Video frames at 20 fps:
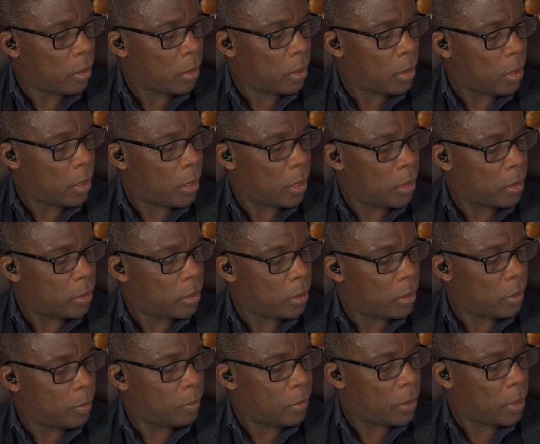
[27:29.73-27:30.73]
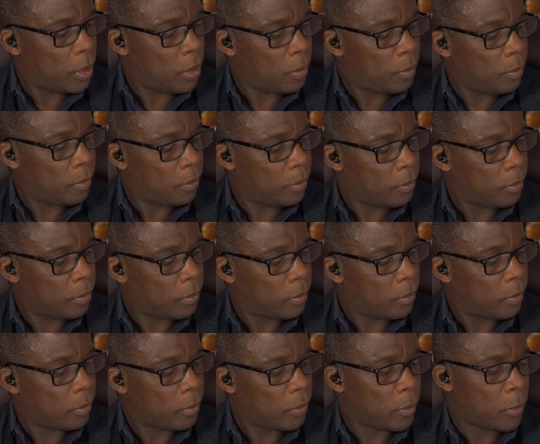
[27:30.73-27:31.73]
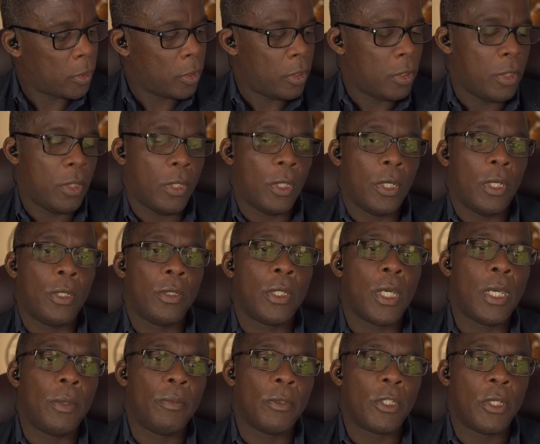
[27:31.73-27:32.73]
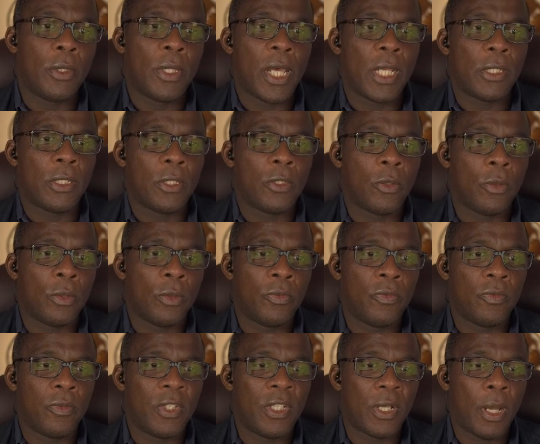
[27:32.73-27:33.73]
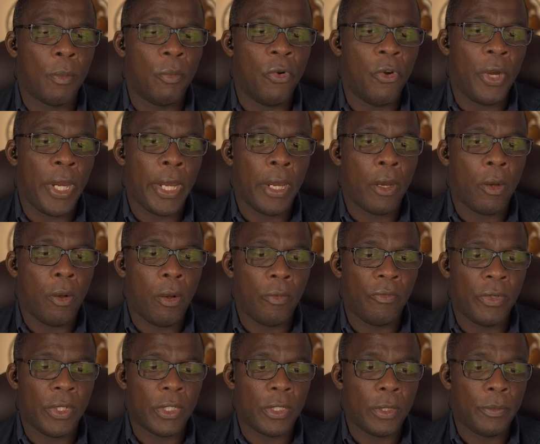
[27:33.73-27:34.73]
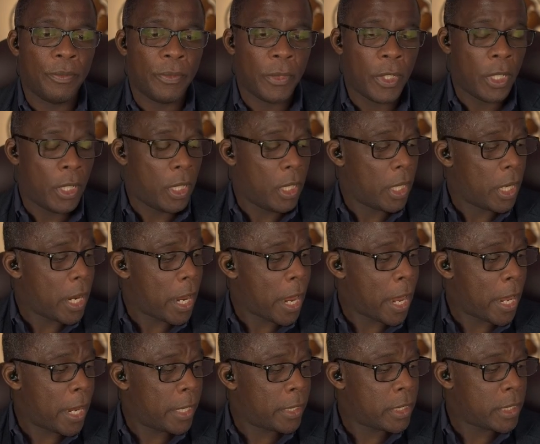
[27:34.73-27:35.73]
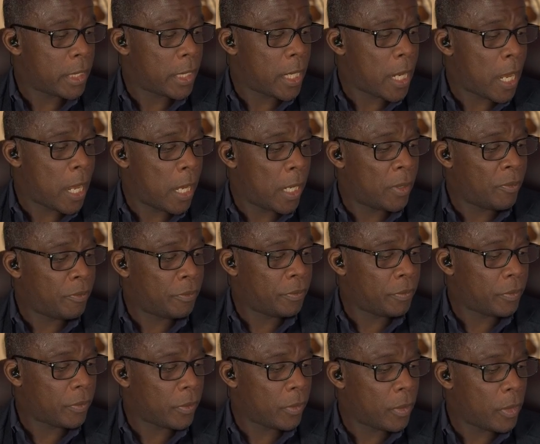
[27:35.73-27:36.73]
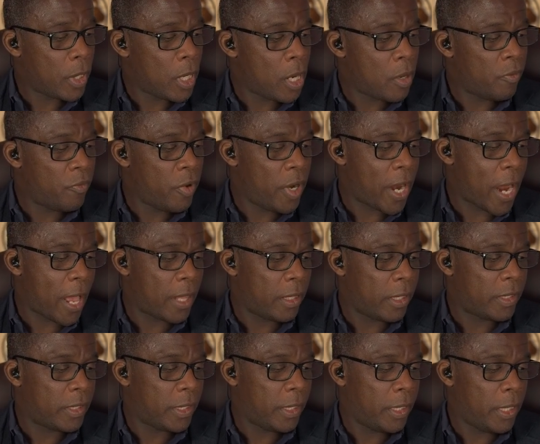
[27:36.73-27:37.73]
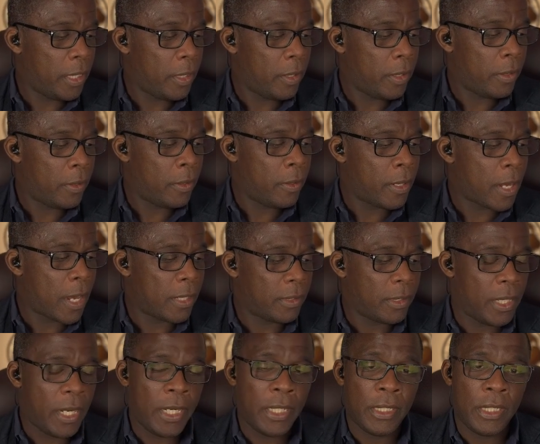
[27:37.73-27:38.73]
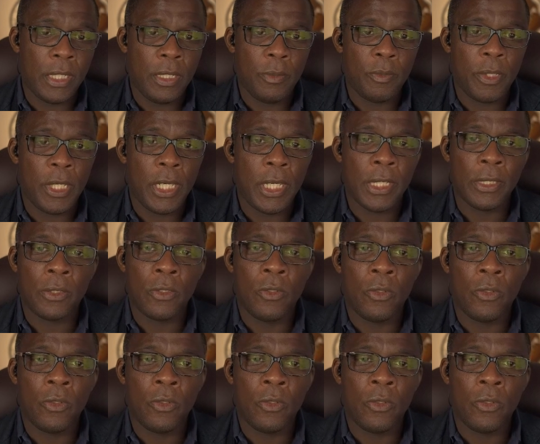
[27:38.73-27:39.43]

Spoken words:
ATP. Okay, so that's a sort of summary of it. And in reality, that ATP is